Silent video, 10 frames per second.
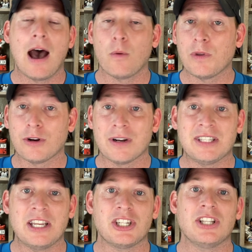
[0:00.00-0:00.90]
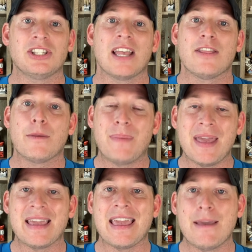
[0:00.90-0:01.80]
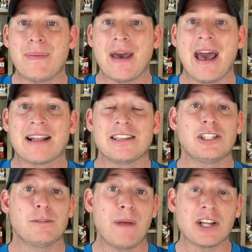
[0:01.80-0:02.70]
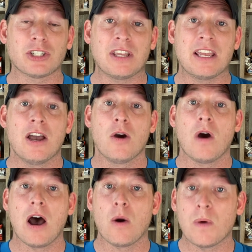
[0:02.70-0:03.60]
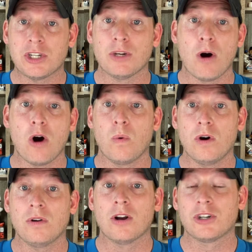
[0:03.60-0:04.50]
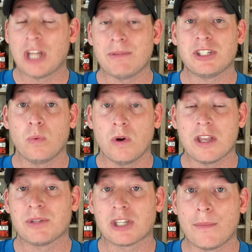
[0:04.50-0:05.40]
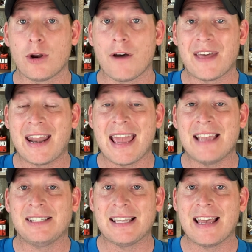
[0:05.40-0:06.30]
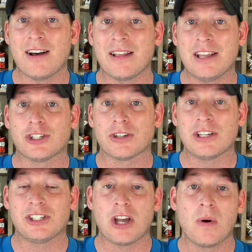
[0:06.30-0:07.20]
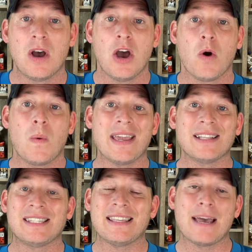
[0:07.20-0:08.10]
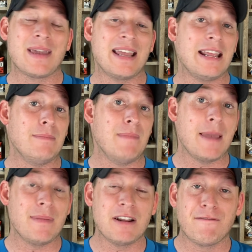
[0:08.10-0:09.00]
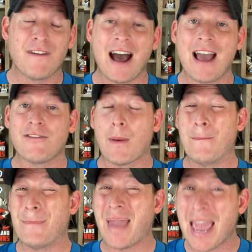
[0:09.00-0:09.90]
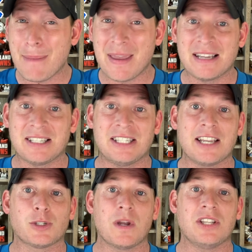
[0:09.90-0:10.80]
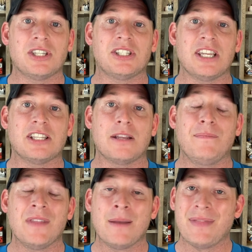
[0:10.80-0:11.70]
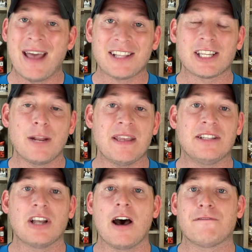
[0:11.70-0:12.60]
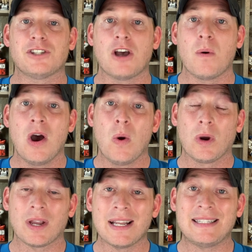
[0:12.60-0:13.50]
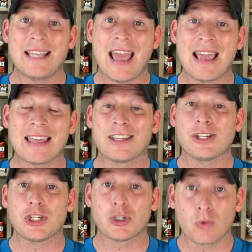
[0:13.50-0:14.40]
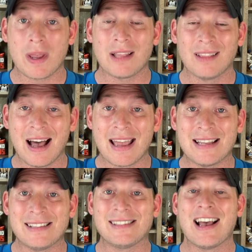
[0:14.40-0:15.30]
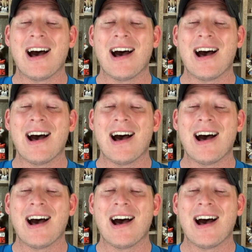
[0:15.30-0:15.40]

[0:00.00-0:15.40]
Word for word: with their additions, the big impact, especially with Jameson Williams coming off that ACL injury. So we could see them getting maybe to 5, maybe to 6 wins this season, but that's going to be tough. So we're going to take the Detroit Lions